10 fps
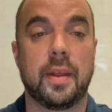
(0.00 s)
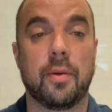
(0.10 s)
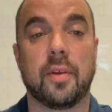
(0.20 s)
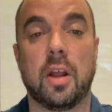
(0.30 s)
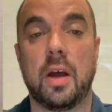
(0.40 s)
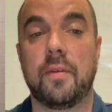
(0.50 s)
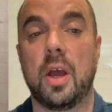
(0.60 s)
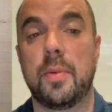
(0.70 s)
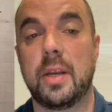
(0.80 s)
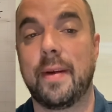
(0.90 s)
there was a lot of
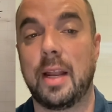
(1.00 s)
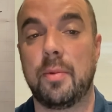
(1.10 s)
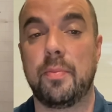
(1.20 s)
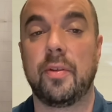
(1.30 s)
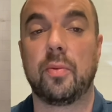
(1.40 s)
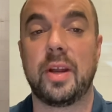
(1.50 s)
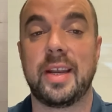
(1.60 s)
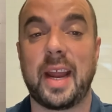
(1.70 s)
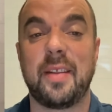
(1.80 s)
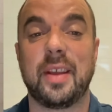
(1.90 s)
urban development
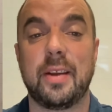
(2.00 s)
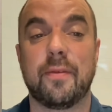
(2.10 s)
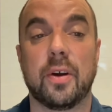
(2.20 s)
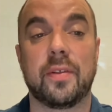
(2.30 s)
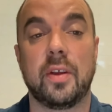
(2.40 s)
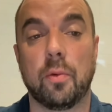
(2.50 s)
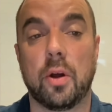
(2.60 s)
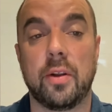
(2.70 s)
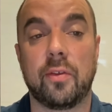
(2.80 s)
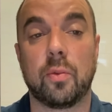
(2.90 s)
between
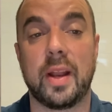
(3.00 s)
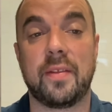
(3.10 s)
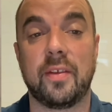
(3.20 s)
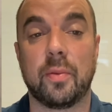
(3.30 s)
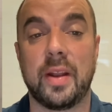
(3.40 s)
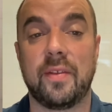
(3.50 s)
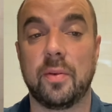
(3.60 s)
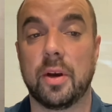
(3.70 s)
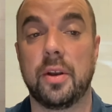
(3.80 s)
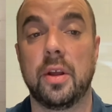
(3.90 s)
1941 and
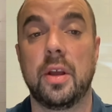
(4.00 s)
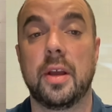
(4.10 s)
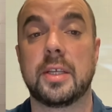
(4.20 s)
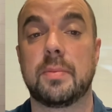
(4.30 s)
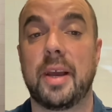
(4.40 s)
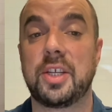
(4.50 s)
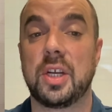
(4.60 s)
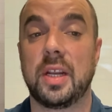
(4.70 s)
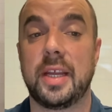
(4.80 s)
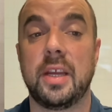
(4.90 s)
2021,
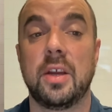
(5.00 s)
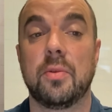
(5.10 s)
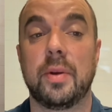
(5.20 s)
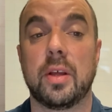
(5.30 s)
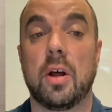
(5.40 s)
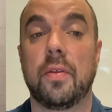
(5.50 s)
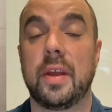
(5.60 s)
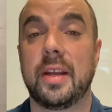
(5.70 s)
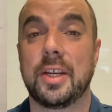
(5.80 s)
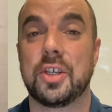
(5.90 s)
especially with all
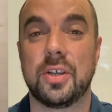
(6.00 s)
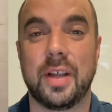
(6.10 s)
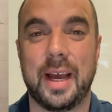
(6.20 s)
the additional